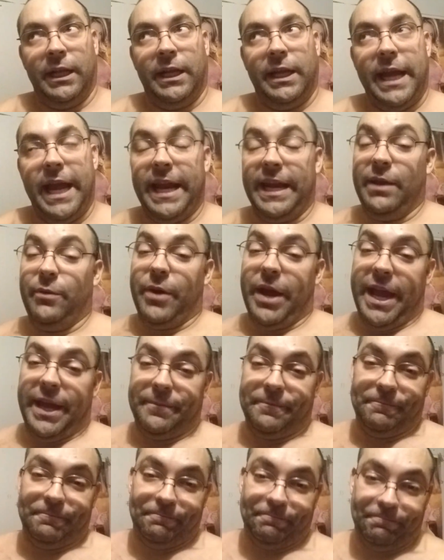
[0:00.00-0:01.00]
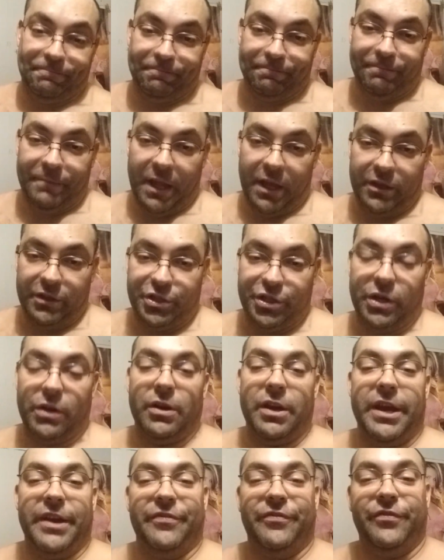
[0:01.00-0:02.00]
anyway, sure
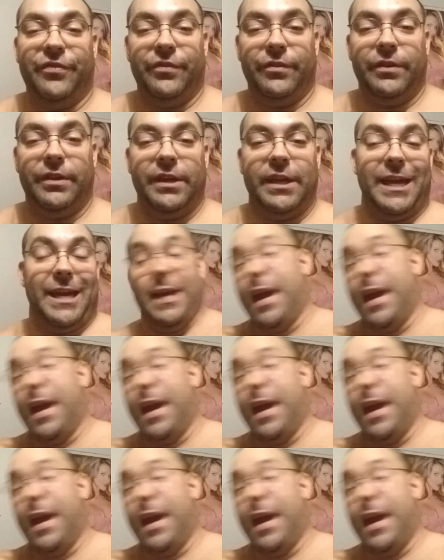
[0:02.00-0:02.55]
enough, he